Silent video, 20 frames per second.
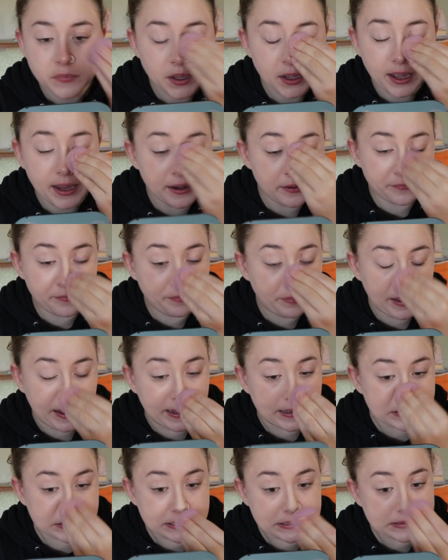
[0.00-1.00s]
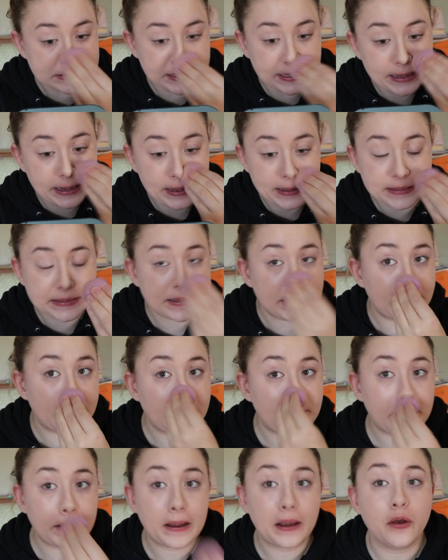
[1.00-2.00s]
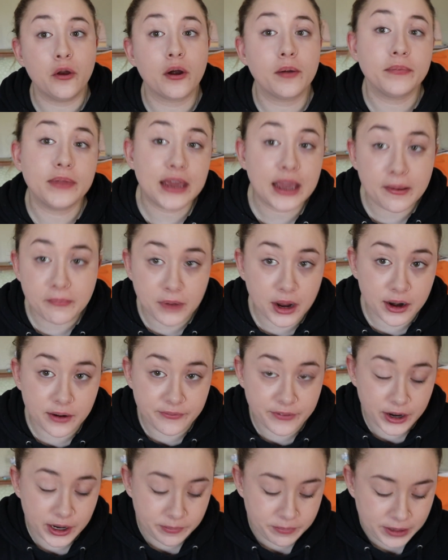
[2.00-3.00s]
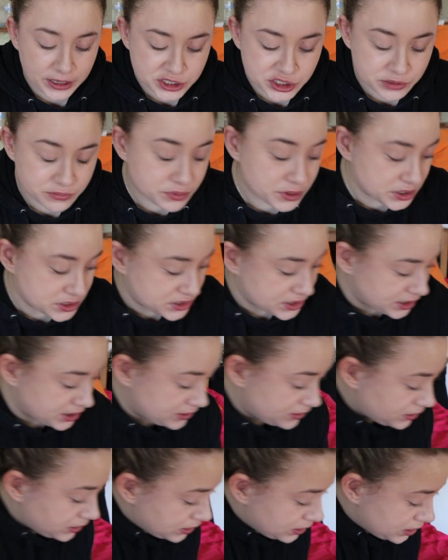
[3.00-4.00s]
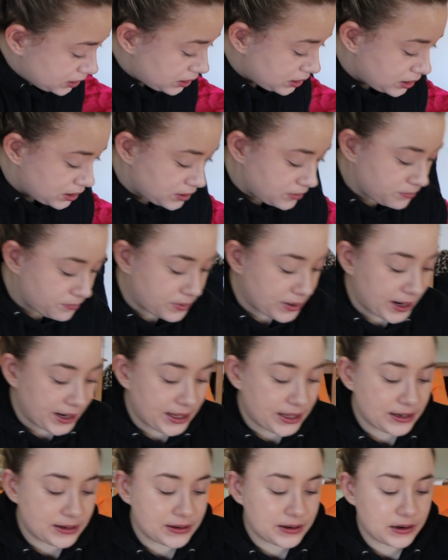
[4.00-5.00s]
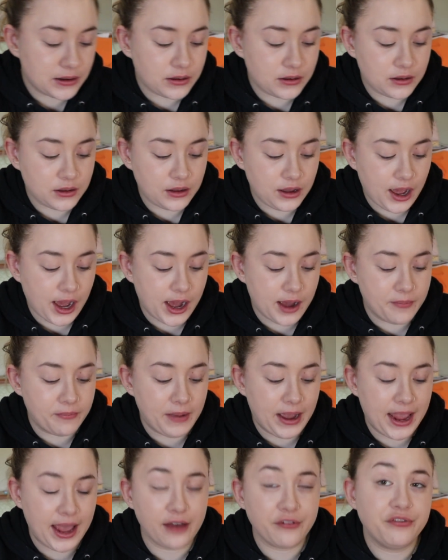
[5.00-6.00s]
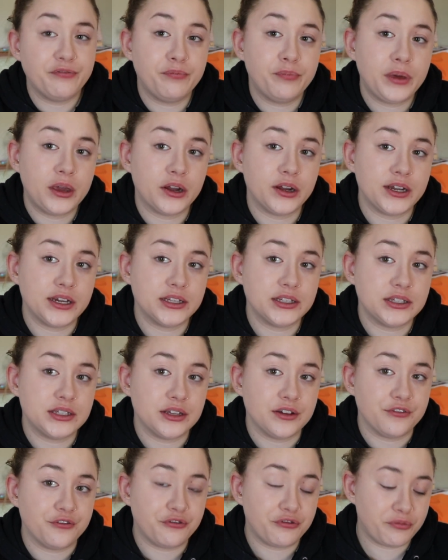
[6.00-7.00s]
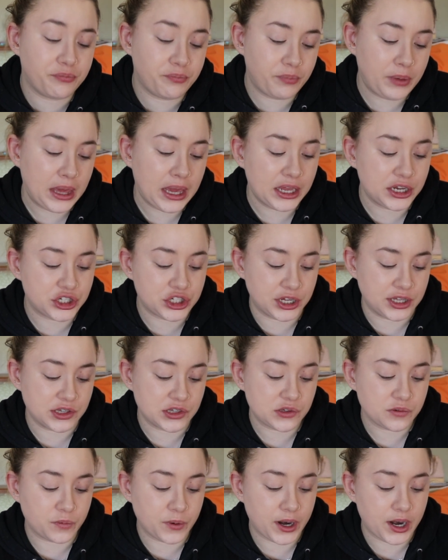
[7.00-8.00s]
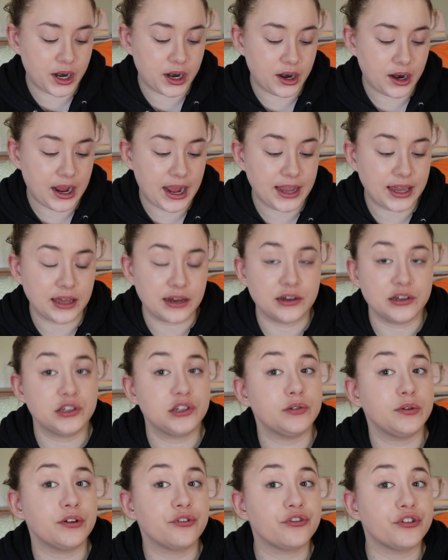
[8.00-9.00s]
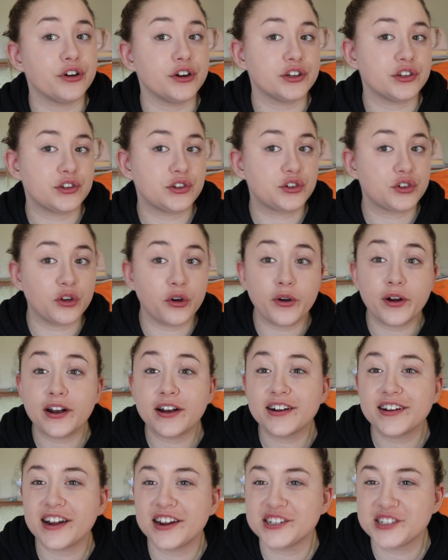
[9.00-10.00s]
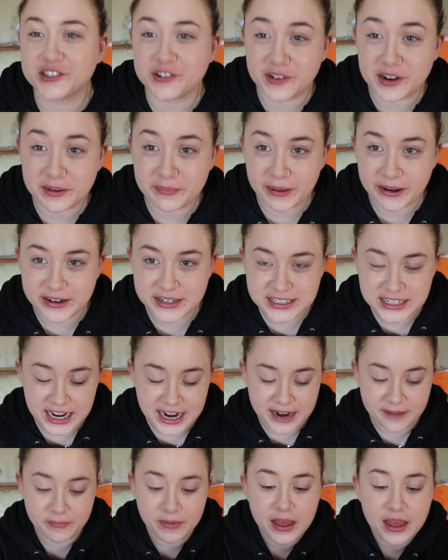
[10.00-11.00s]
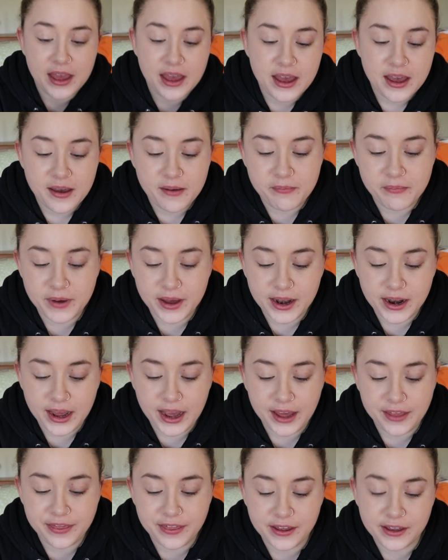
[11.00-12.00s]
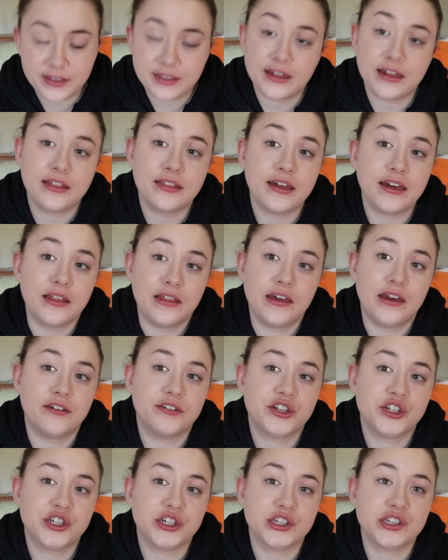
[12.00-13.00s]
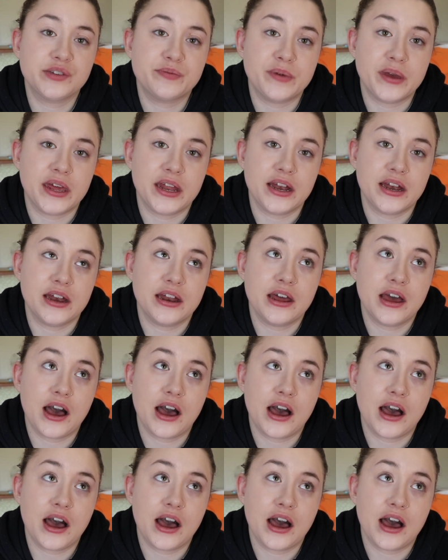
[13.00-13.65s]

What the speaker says: of patience, I guess. Like normally I'm not a very patient person, but I can, I have periods of patience where I can do it for a short amount of time. But I think like lately it's just been